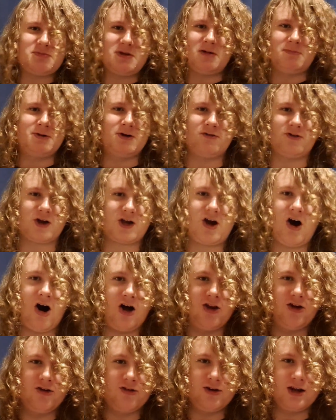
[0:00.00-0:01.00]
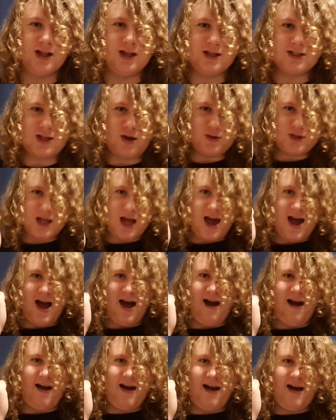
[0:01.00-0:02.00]
just being a bit of a cunt, really, so I was like,
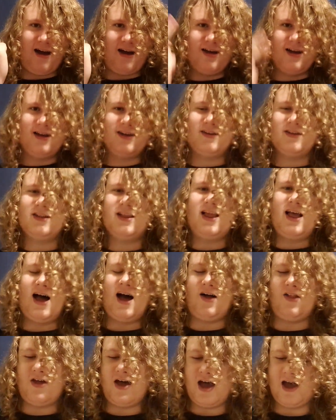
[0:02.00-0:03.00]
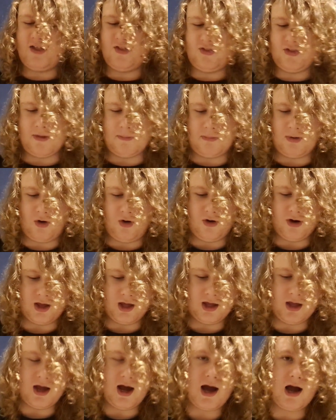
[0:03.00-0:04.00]
and then the
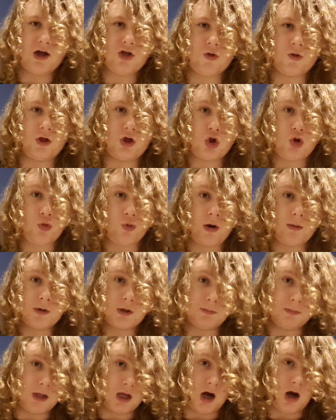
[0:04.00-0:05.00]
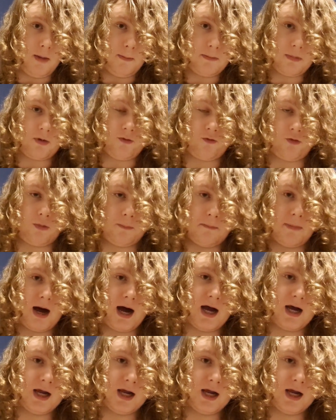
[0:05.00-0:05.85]
boy actually tripped me up from